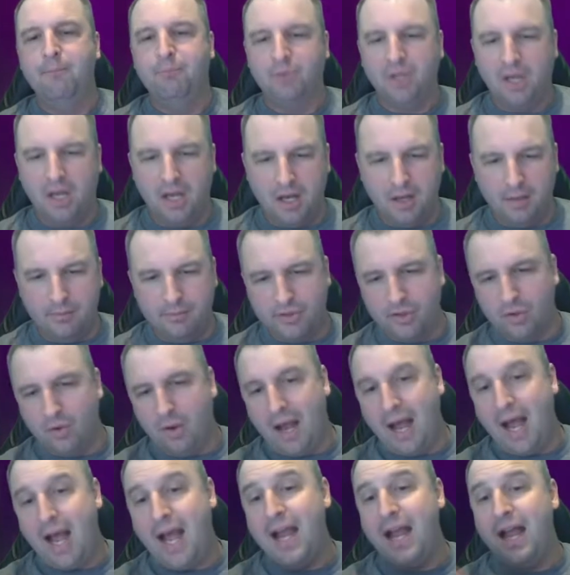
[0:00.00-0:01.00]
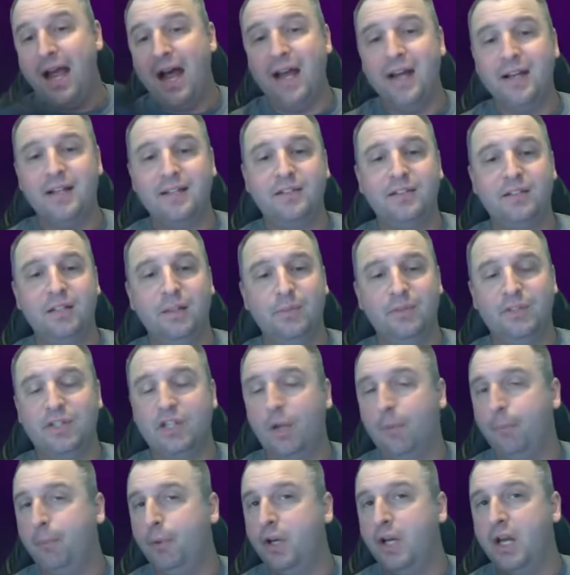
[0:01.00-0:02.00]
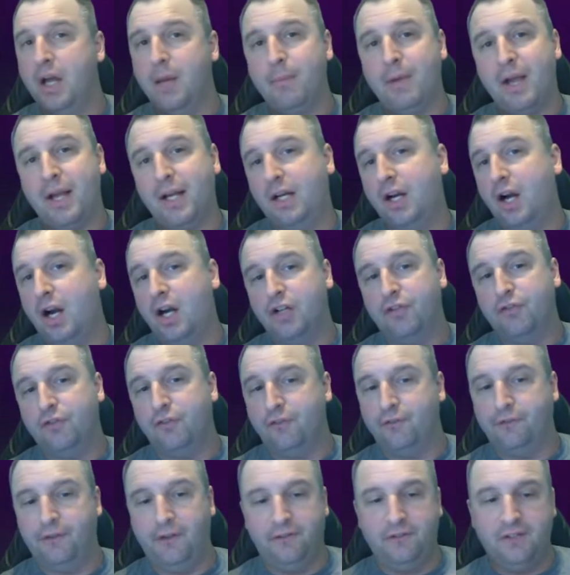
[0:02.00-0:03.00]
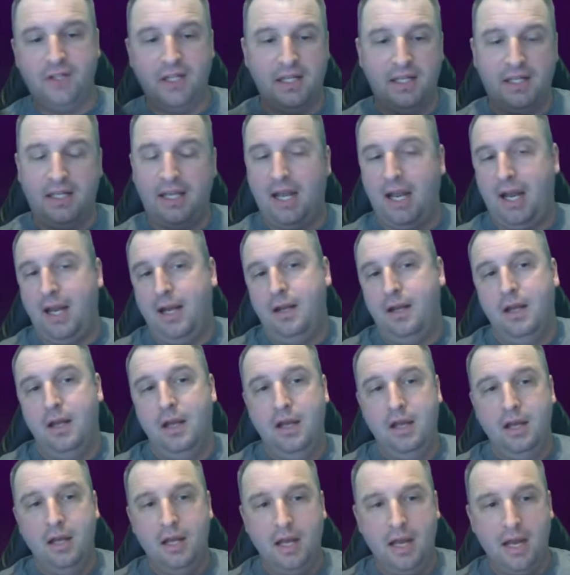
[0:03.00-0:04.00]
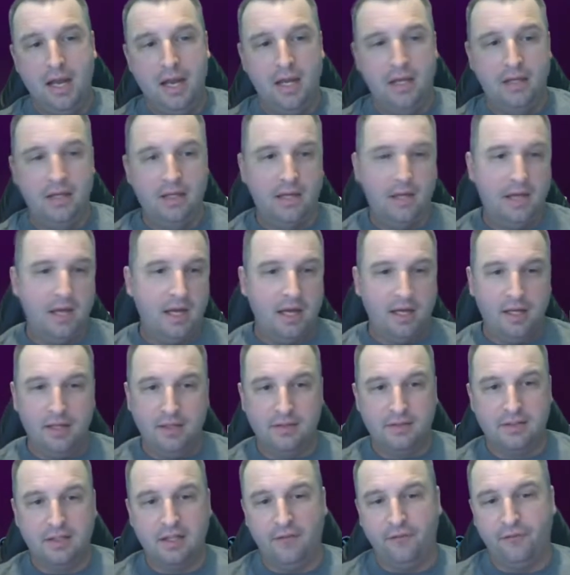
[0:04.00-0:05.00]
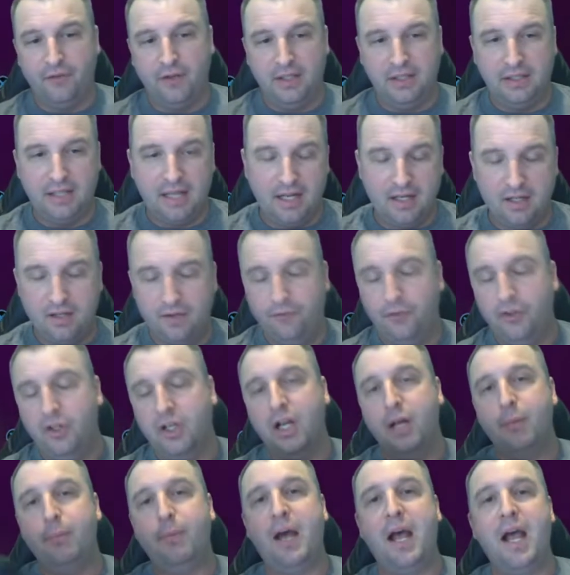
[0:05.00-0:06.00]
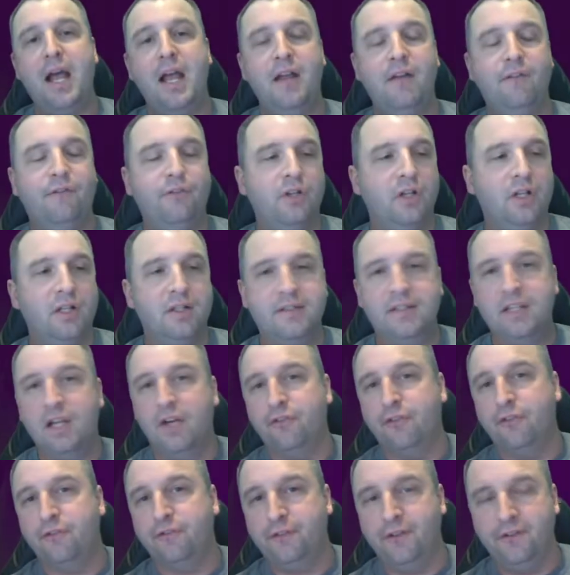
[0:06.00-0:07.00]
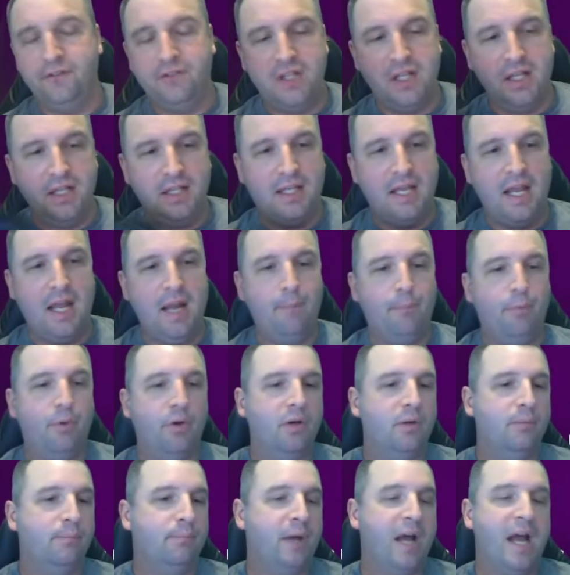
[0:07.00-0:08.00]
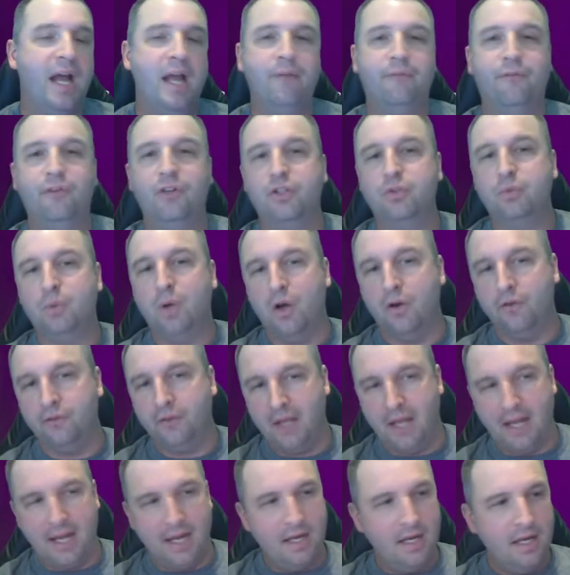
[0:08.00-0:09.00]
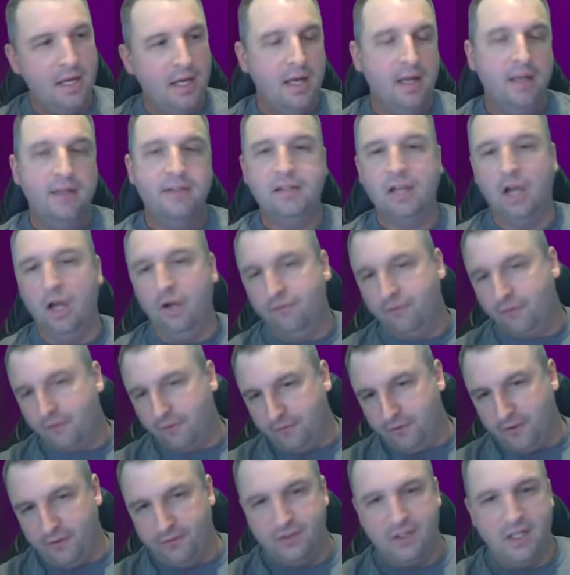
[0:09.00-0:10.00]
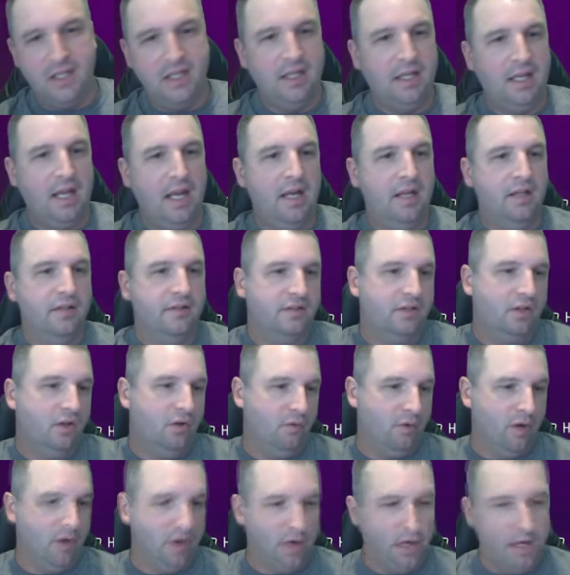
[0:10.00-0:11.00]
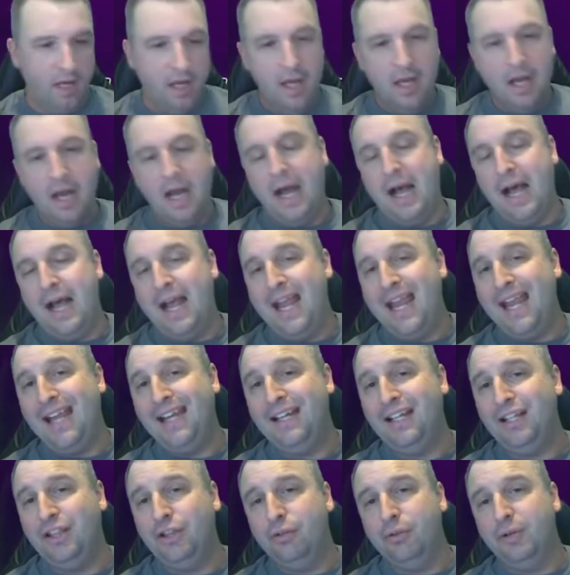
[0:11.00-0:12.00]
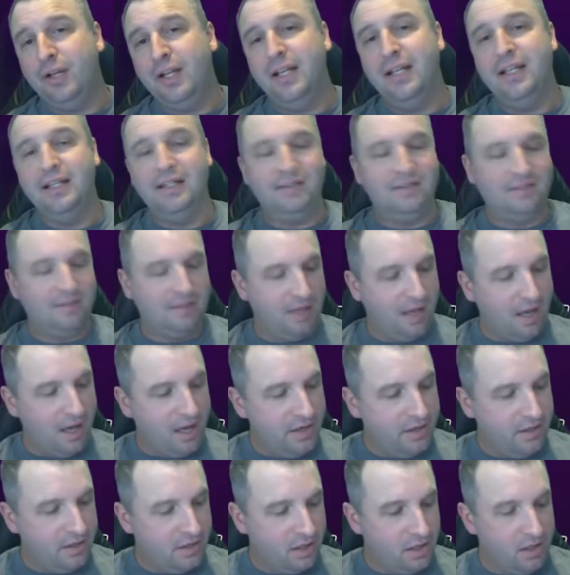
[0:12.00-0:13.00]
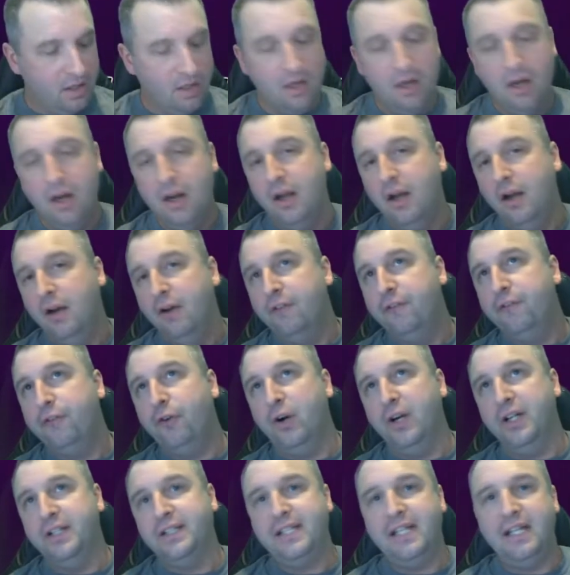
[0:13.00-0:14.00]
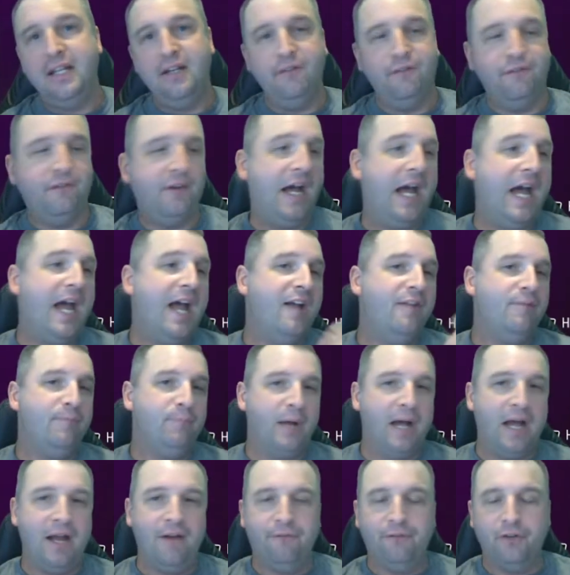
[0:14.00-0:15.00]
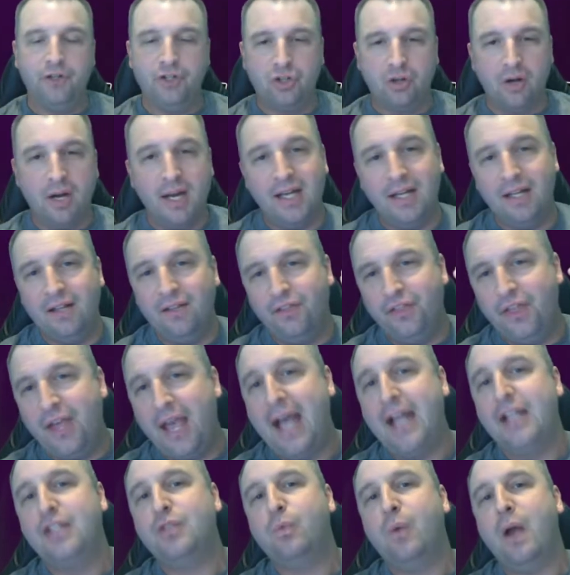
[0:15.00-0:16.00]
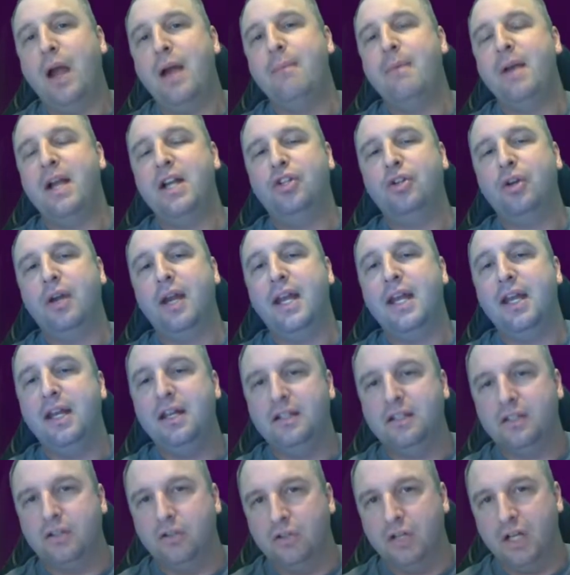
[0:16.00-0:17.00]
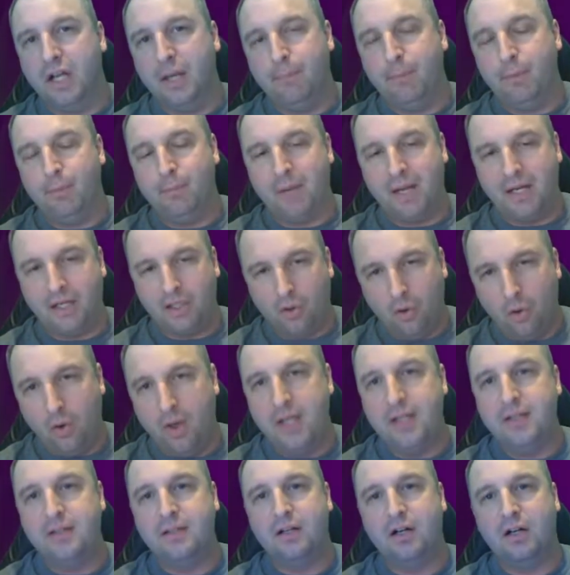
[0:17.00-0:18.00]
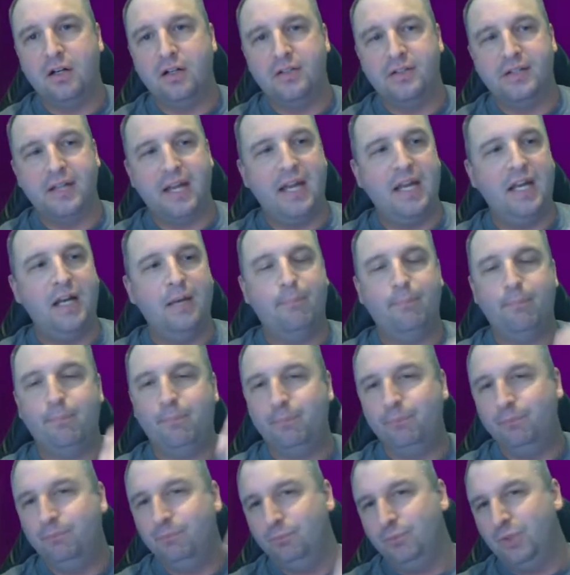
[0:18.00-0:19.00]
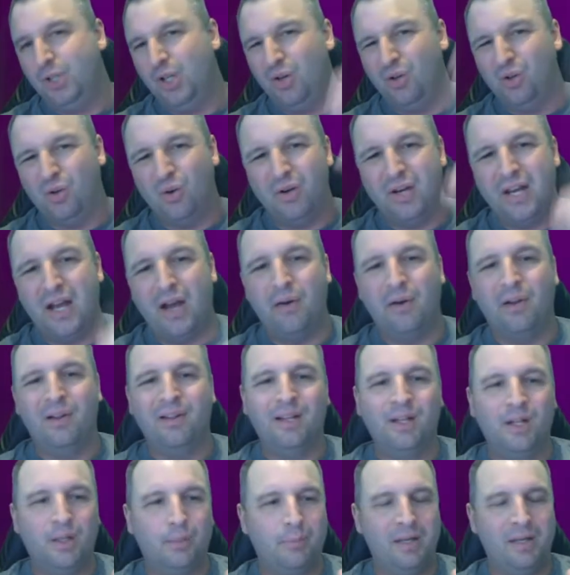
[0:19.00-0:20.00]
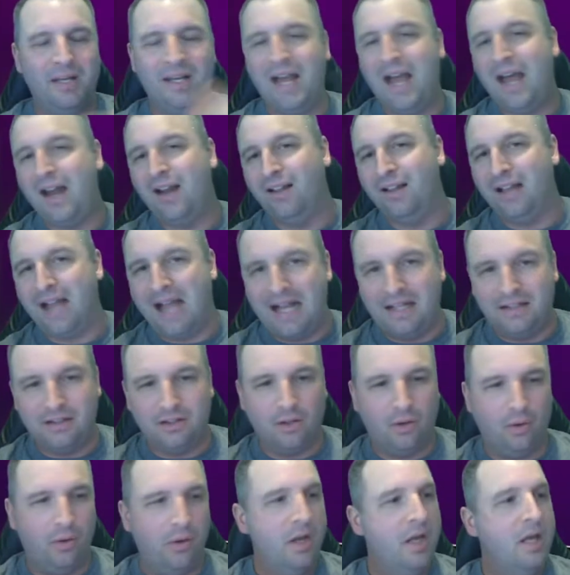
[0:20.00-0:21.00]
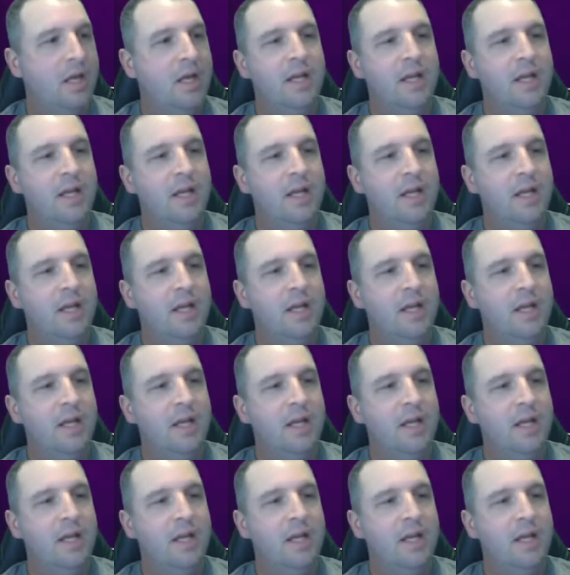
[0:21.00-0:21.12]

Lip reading: So I honestly am still putting on my cards for 15K and stuff like that. And if you're gonna sell for 15K, buy them for 12K, sell them for 15K, and so on. 83s under 14.5, buy for training. That's why my training is going up, but my coins are staying up, going down a little bit. Not a lot, though.